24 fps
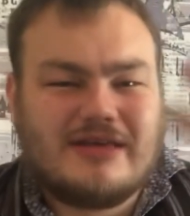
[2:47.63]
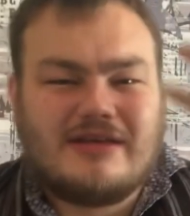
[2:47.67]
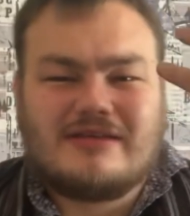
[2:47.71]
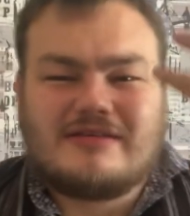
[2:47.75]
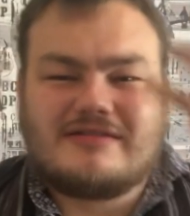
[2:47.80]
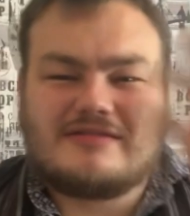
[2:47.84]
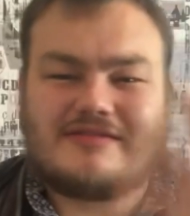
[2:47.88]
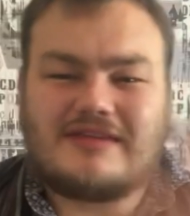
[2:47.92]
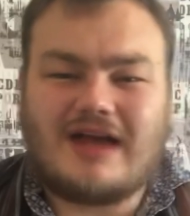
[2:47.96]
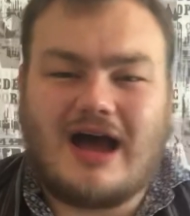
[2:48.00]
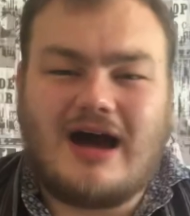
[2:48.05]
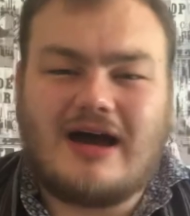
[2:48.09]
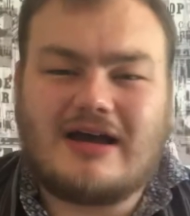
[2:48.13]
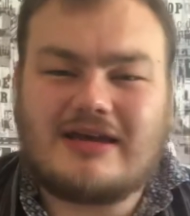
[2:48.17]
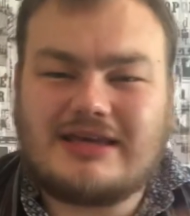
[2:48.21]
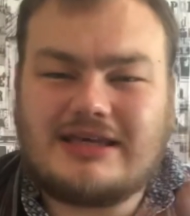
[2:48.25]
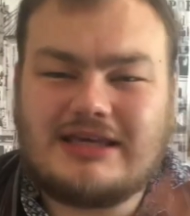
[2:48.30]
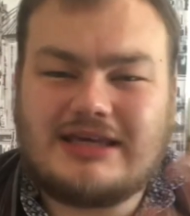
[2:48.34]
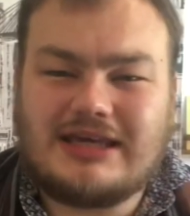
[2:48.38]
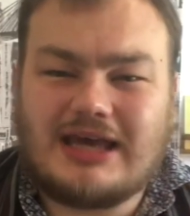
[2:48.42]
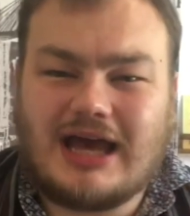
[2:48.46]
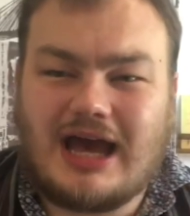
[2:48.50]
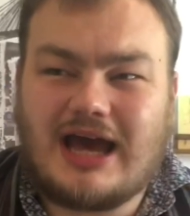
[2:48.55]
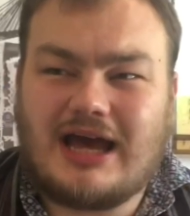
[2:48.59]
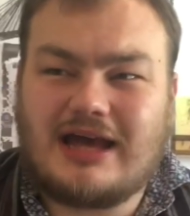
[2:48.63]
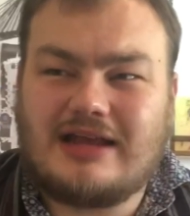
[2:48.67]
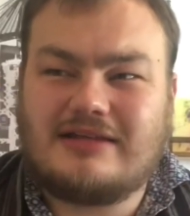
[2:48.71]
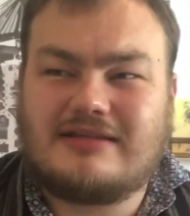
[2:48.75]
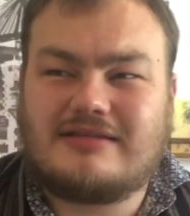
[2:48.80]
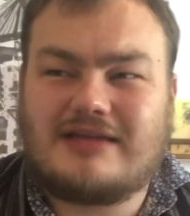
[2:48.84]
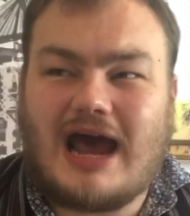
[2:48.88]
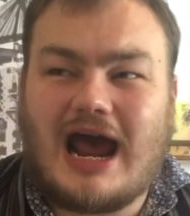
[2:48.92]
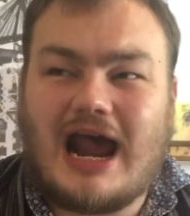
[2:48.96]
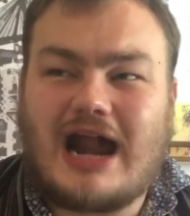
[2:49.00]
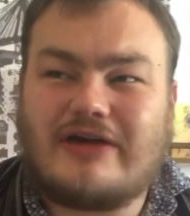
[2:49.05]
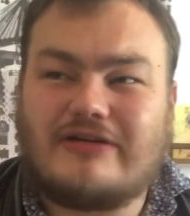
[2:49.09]
Starkey and
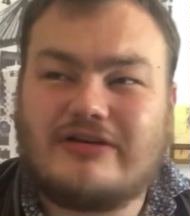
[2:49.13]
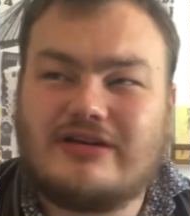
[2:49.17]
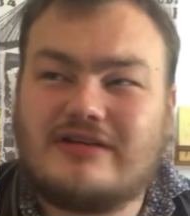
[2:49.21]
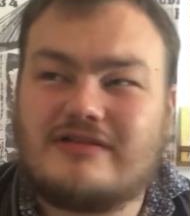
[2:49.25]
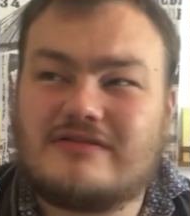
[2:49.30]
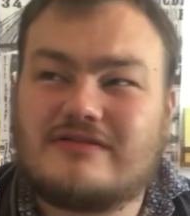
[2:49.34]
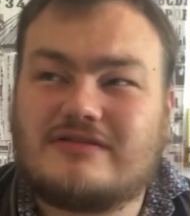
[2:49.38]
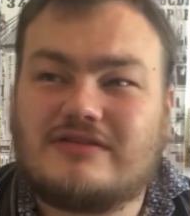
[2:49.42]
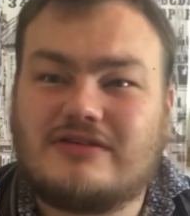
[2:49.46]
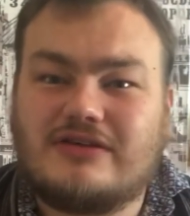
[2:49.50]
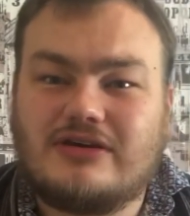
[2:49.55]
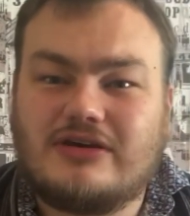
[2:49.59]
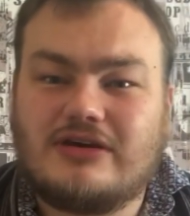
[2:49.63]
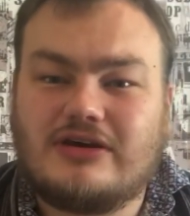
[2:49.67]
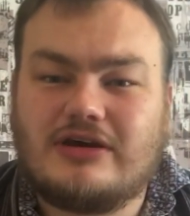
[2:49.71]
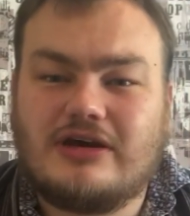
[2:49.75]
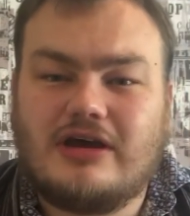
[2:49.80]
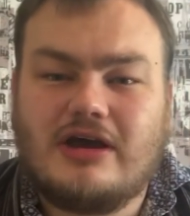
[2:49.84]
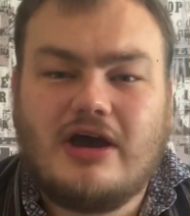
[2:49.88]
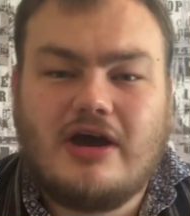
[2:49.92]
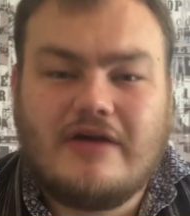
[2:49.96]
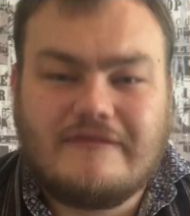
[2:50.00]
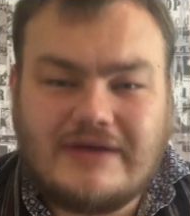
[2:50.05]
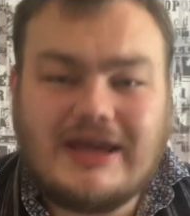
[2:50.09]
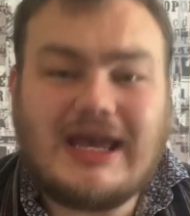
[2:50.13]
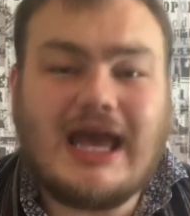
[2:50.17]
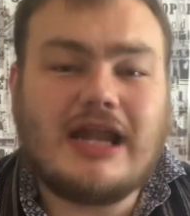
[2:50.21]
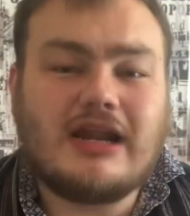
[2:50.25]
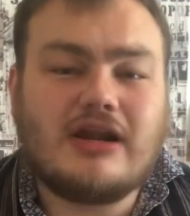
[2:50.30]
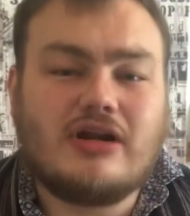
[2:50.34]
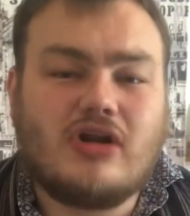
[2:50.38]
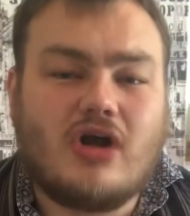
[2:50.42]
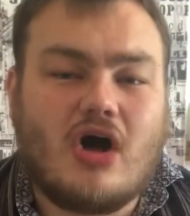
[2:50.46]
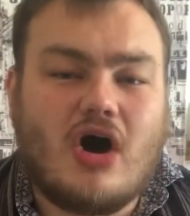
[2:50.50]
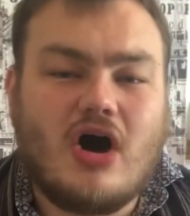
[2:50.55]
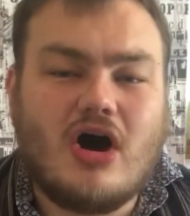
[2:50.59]
Darius here, they get
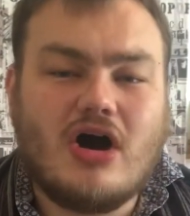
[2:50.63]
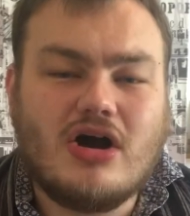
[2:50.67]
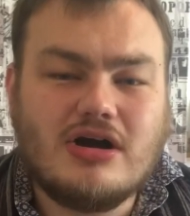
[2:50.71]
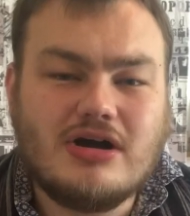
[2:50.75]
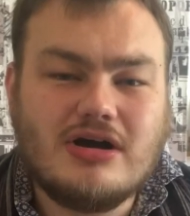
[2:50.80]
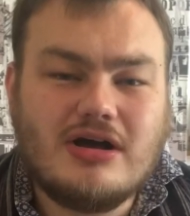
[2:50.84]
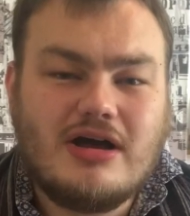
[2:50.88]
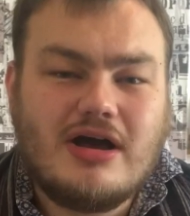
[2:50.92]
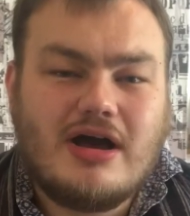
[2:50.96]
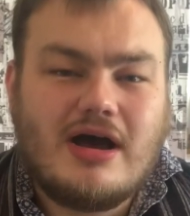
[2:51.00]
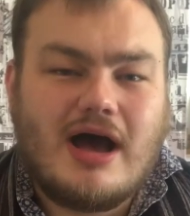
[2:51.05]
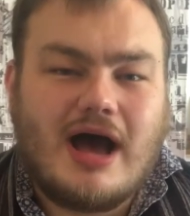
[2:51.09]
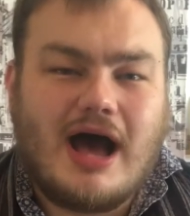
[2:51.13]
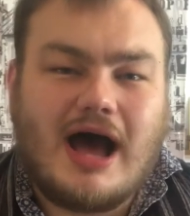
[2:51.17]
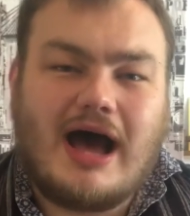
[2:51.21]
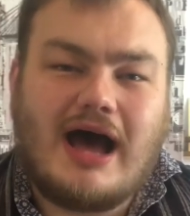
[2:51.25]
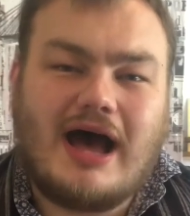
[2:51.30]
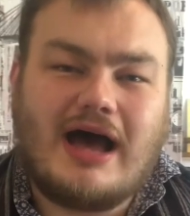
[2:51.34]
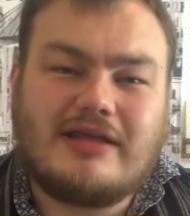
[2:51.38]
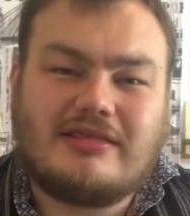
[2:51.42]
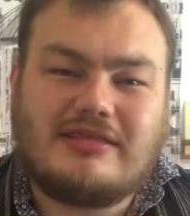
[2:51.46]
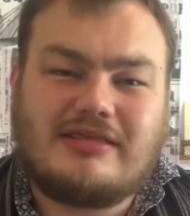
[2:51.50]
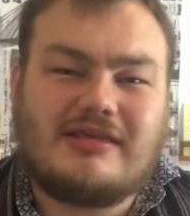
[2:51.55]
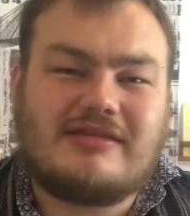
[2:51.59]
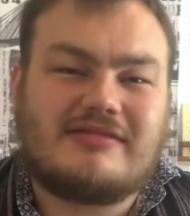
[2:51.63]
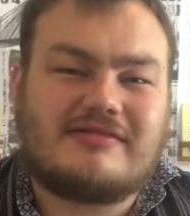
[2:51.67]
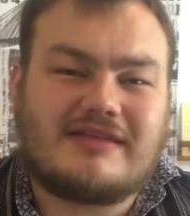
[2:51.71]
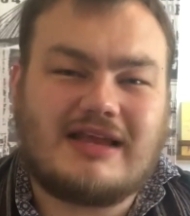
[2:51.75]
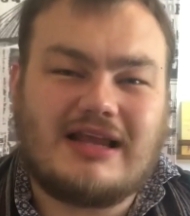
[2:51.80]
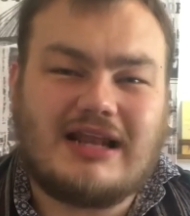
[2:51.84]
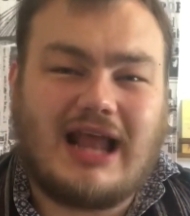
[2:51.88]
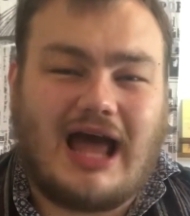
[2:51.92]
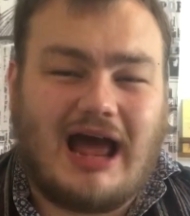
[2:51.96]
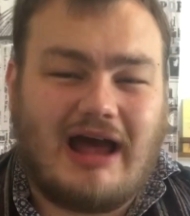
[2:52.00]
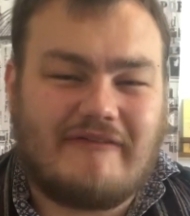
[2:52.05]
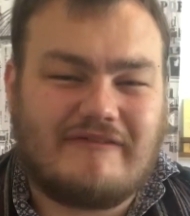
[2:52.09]
along. They
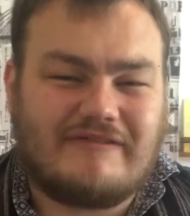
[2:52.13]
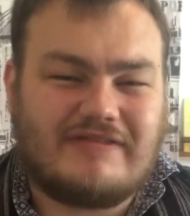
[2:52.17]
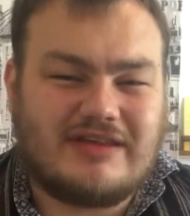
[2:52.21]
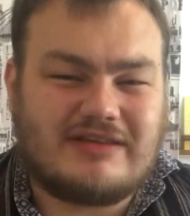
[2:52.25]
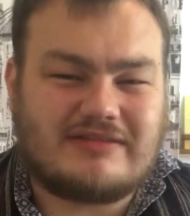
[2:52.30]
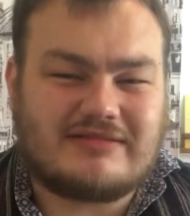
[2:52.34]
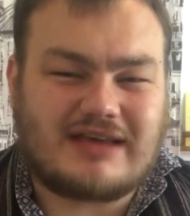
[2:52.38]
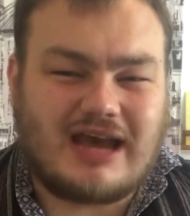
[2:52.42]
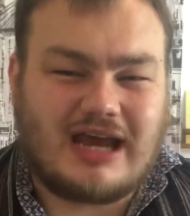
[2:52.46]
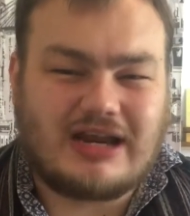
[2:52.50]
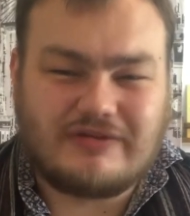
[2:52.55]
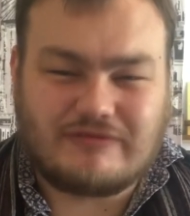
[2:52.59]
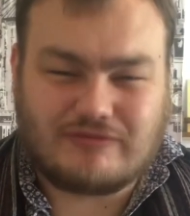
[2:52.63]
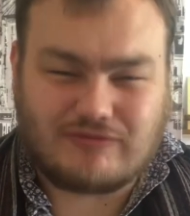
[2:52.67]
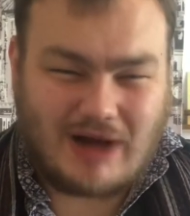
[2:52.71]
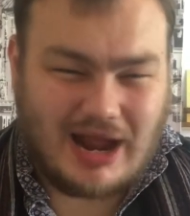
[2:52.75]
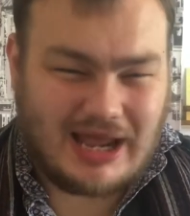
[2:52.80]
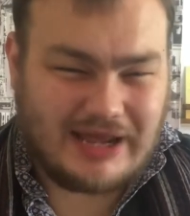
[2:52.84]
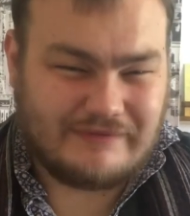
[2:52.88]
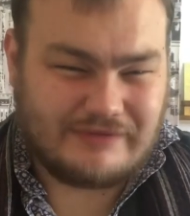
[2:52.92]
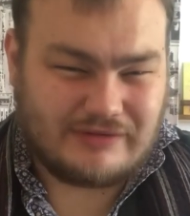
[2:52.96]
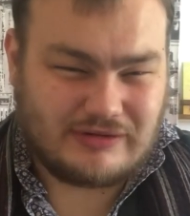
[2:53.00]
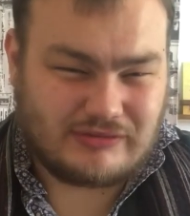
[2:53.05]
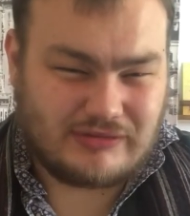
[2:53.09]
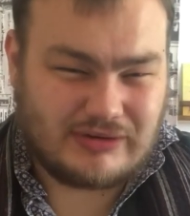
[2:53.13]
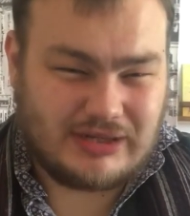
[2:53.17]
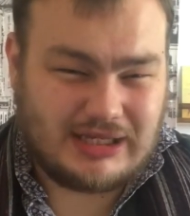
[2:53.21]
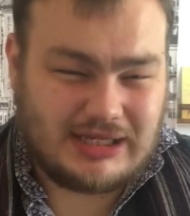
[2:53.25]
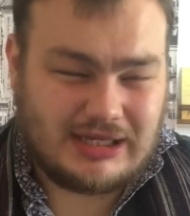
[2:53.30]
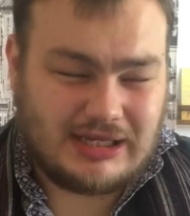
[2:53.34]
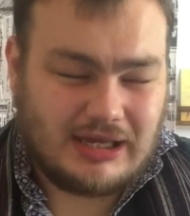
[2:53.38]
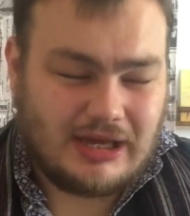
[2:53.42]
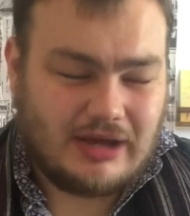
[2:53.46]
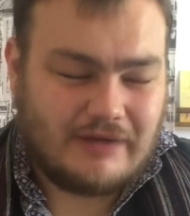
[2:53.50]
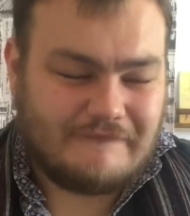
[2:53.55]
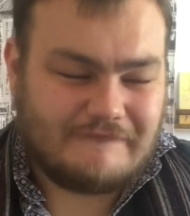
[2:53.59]
still have this kind of
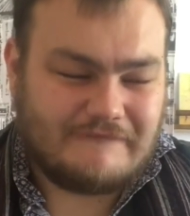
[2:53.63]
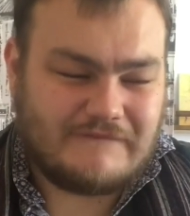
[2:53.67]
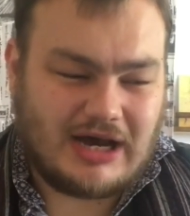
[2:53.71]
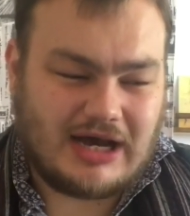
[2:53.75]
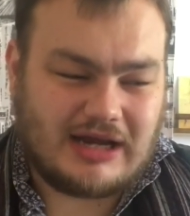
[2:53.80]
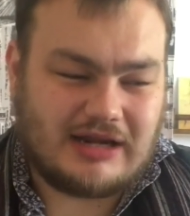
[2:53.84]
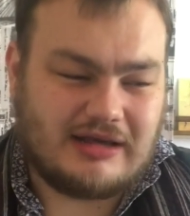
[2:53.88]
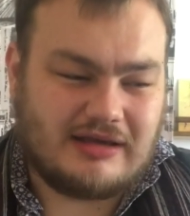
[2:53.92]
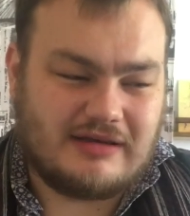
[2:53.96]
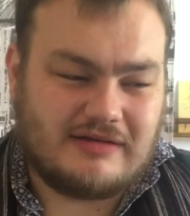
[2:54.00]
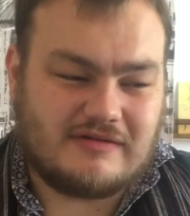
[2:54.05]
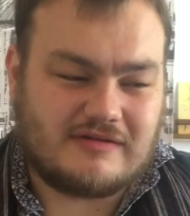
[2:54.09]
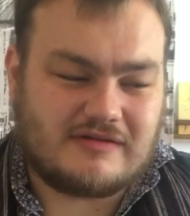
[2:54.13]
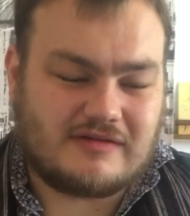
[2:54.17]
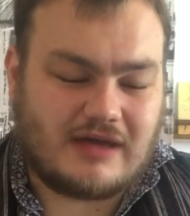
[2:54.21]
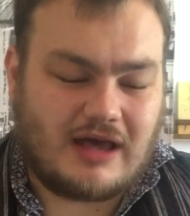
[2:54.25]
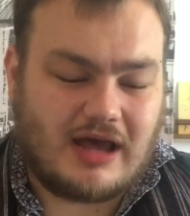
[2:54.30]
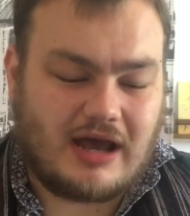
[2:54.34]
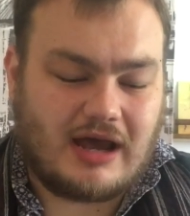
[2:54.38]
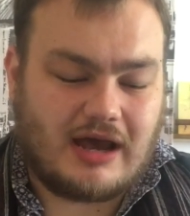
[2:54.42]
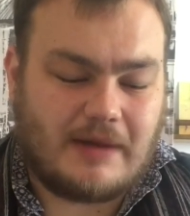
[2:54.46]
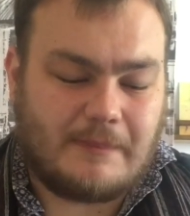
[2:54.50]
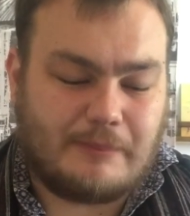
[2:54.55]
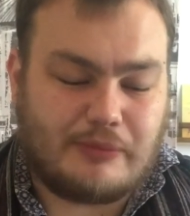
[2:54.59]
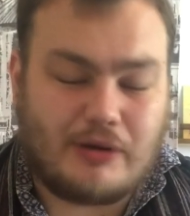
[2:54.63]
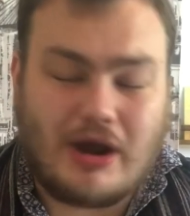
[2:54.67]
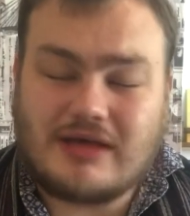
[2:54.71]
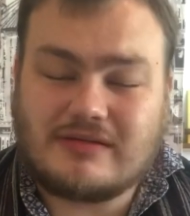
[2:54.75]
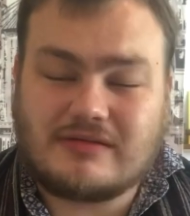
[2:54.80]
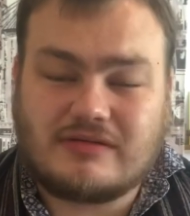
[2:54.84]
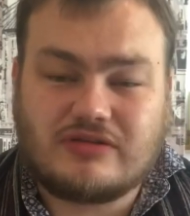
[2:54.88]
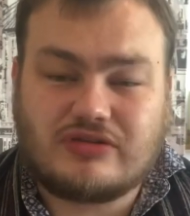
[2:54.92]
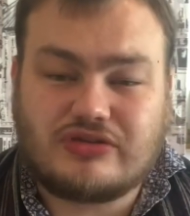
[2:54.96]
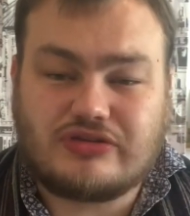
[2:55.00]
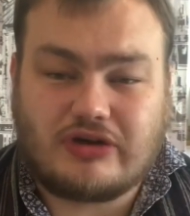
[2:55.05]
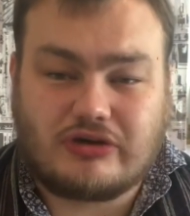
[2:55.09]
rivalry that is
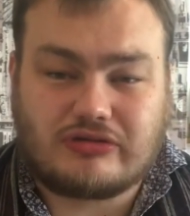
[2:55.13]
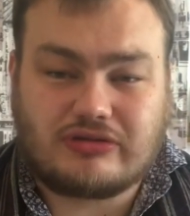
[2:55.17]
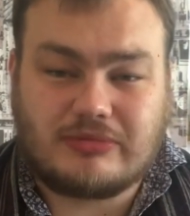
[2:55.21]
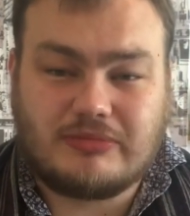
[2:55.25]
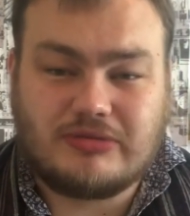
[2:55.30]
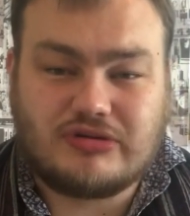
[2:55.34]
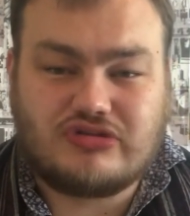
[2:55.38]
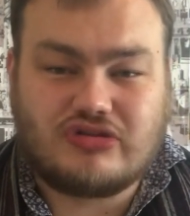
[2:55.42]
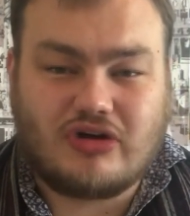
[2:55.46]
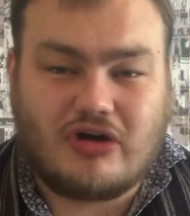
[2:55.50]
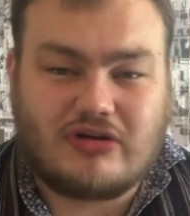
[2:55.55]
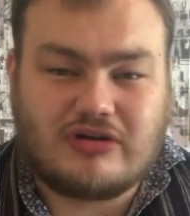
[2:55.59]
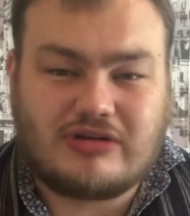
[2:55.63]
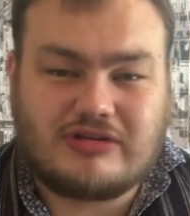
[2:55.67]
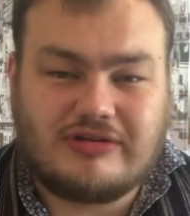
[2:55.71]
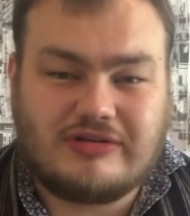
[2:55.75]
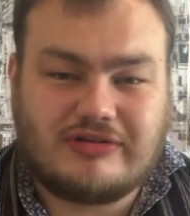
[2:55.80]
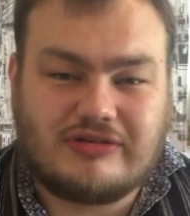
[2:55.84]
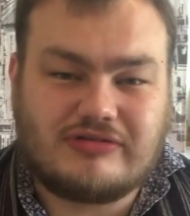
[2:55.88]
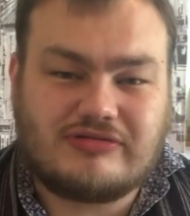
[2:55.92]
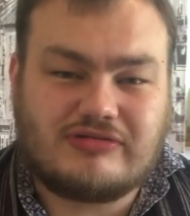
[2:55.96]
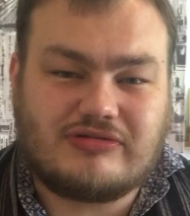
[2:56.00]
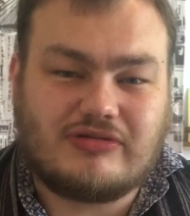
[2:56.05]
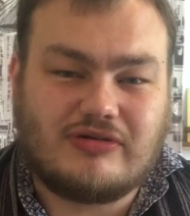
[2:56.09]
present throughout the majority of the